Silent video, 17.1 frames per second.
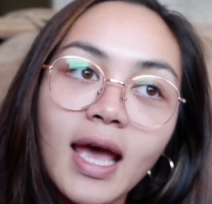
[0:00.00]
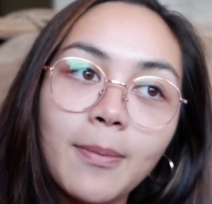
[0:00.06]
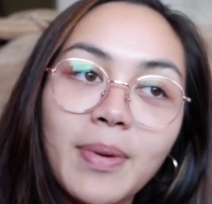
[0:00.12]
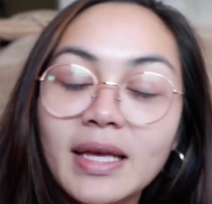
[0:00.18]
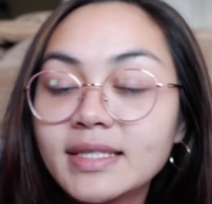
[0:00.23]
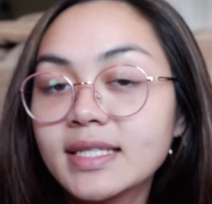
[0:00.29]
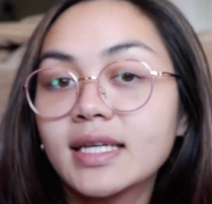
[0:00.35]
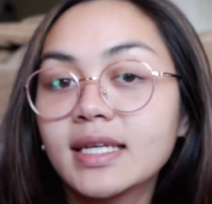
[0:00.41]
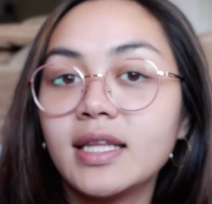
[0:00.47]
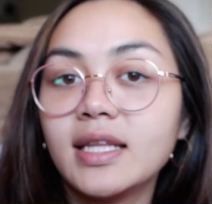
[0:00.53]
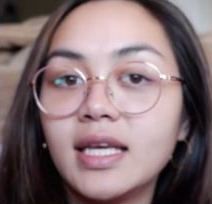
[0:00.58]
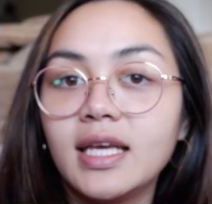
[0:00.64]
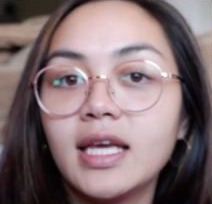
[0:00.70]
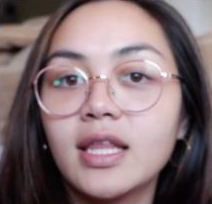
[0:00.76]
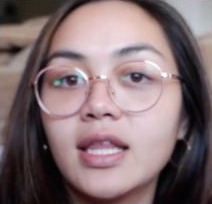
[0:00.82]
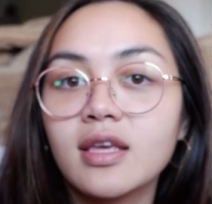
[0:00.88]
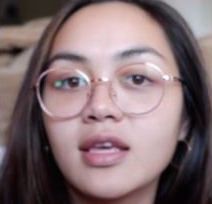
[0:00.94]

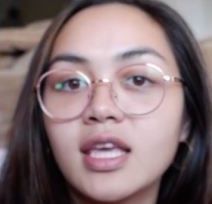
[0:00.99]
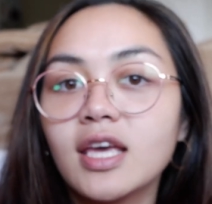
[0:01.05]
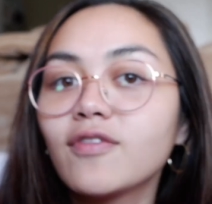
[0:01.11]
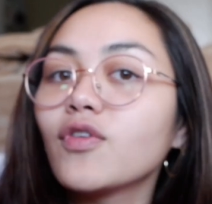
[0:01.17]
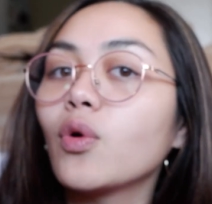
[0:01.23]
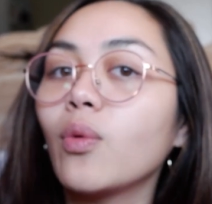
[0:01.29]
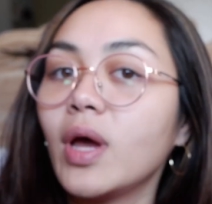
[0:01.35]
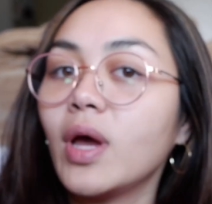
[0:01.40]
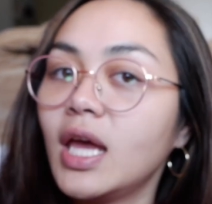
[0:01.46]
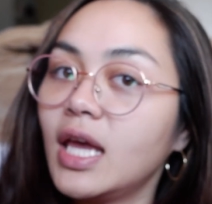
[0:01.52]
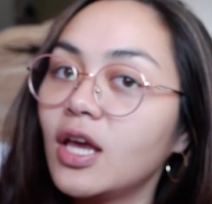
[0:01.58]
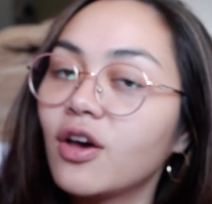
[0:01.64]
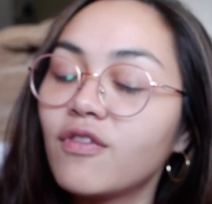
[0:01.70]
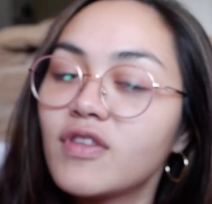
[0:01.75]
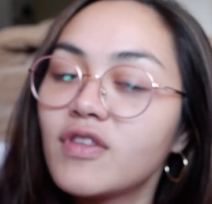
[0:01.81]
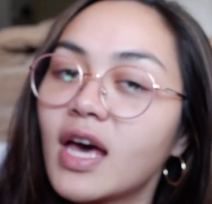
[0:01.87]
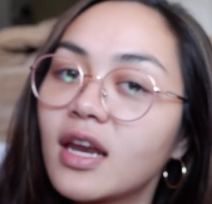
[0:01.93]
Basically, the
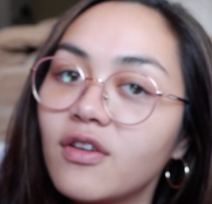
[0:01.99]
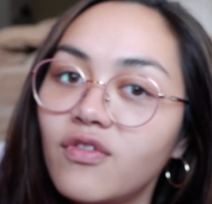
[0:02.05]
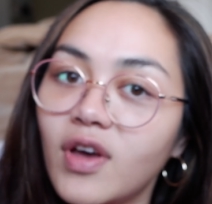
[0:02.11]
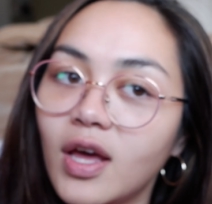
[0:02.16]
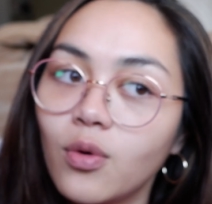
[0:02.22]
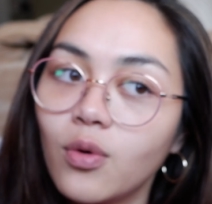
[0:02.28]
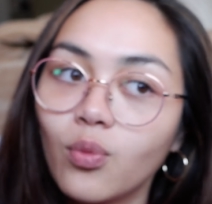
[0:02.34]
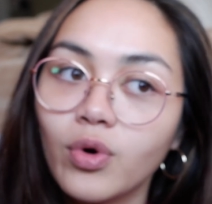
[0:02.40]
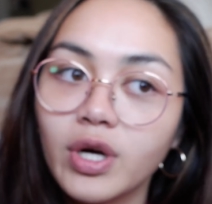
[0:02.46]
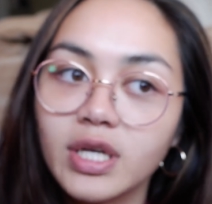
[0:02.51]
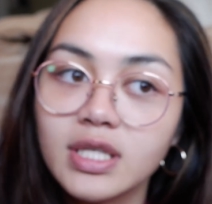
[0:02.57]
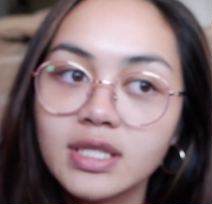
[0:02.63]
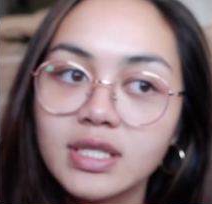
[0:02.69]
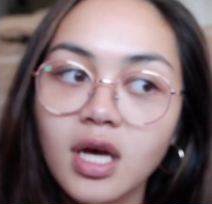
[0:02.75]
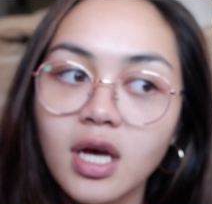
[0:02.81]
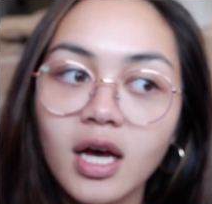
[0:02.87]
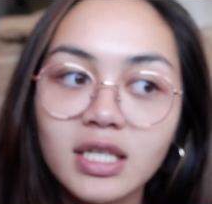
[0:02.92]
giveaway of that event
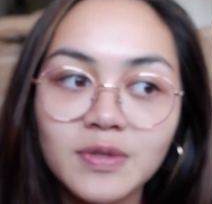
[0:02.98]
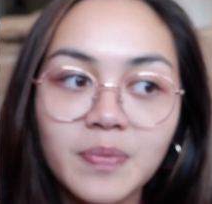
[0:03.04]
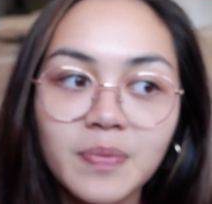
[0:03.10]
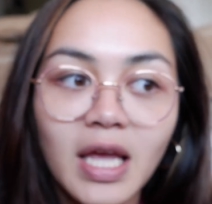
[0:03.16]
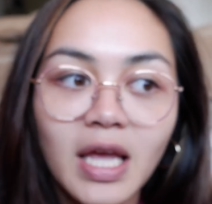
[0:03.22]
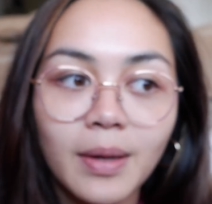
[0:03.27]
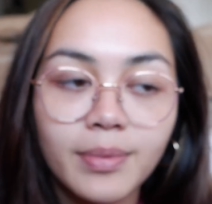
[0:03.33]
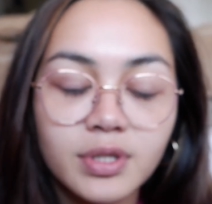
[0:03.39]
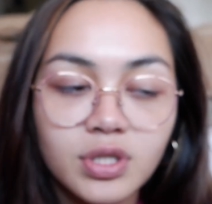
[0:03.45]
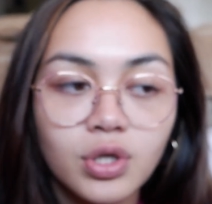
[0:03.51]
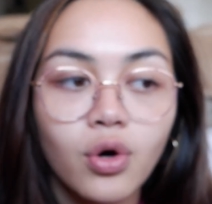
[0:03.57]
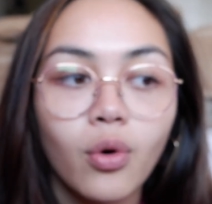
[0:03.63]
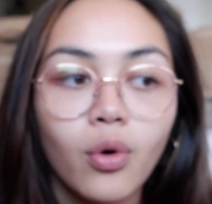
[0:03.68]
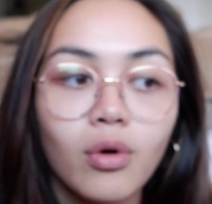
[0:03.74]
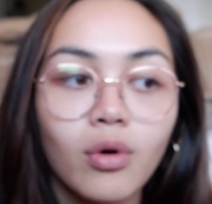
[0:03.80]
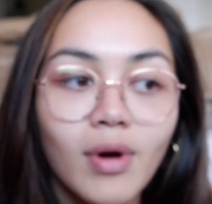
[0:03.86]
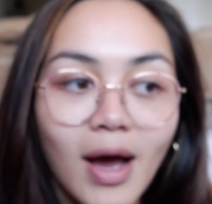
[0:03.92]
was us being able to
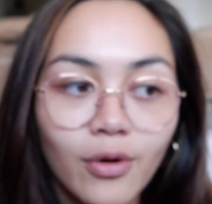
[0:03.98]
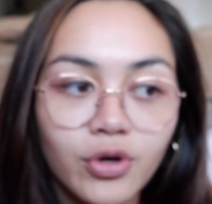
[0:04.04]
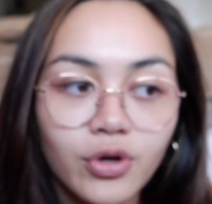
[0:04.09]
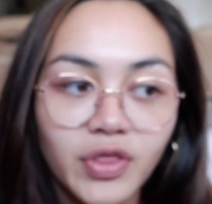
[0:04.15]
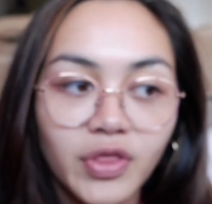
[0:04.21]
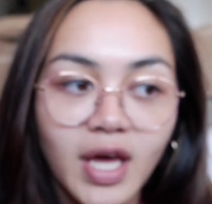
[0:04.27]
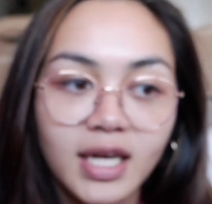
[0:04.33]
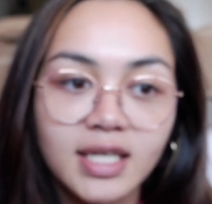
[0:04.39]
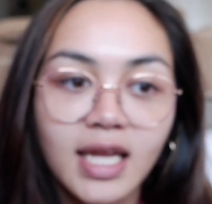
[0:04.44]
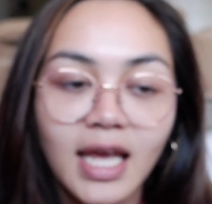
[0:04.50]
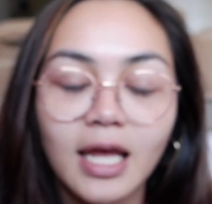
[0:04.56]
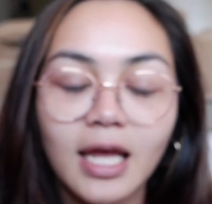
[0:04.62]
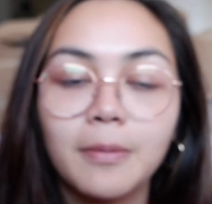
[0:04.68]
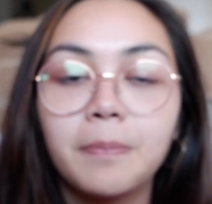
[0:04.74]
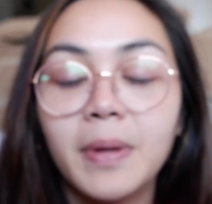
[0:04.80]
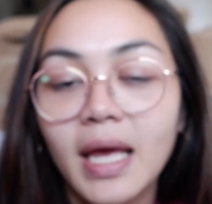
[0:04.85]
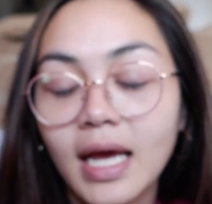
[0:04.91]
go around on that day
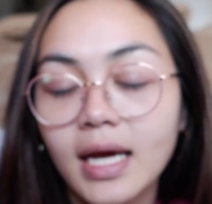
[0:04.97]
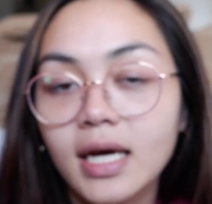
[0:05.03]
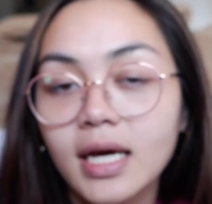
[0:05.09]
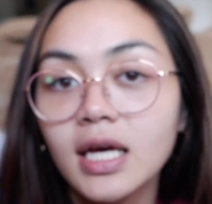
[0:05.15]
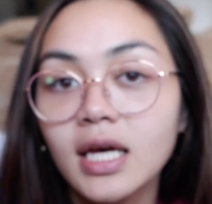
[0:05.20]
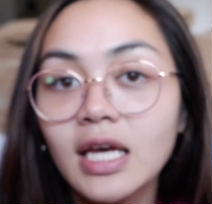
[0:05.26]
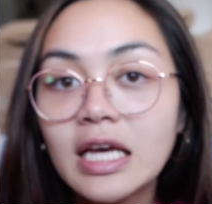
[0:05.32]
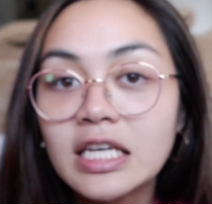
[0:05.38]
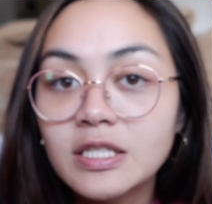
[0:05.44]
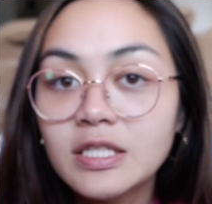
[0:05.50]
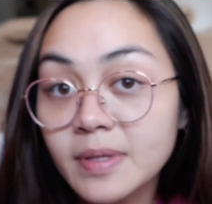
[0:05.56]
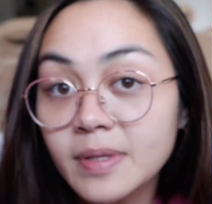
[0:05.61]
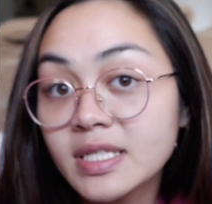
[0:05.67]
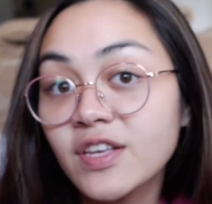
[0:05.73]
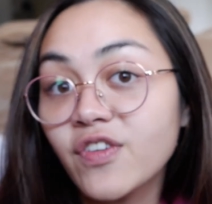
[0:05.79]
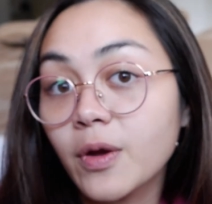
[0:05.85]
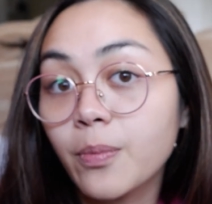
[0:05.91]
and pick
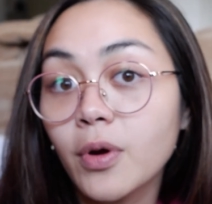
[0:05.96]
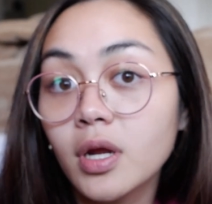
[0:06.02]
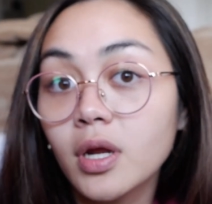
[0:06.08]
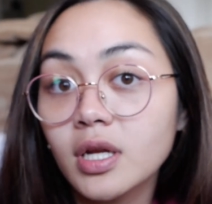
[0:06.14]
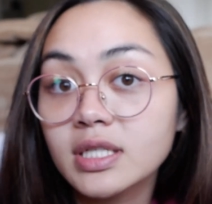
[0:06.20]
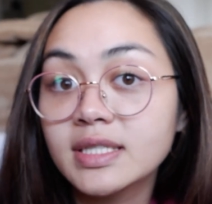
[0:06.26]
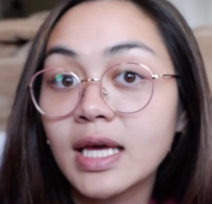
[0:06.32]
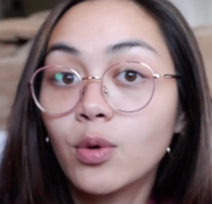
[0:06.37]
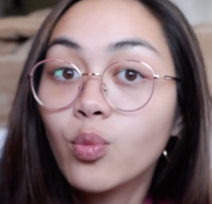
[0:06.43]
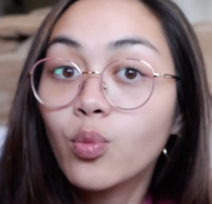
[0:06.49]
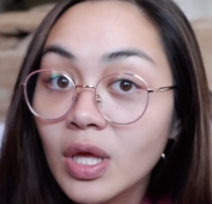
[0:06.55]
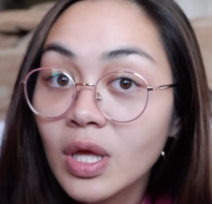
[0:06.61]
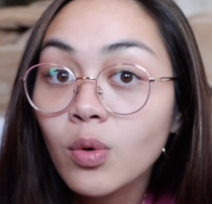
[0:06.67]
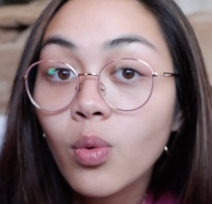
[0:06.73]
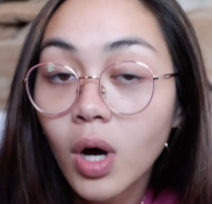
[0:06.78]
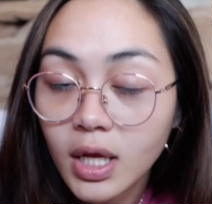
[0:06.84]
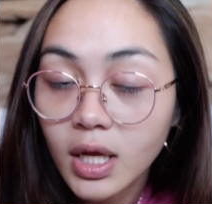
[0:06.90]
specific products that
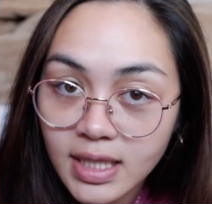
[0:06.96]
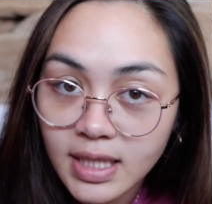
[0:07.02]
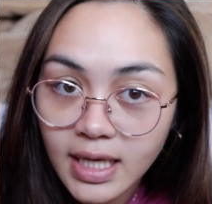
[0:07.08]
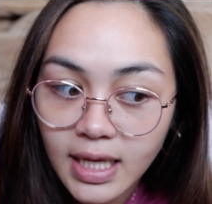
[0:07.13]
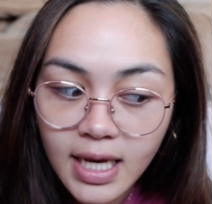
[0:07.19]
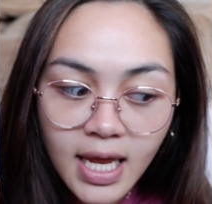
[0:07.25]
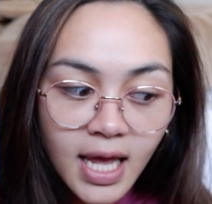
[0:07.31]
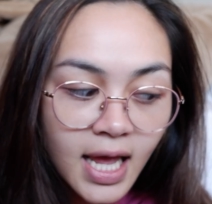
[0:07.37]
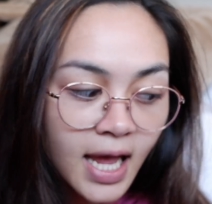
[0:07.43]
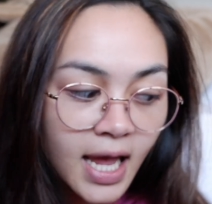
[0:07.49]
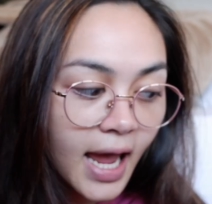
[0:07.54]
we wanted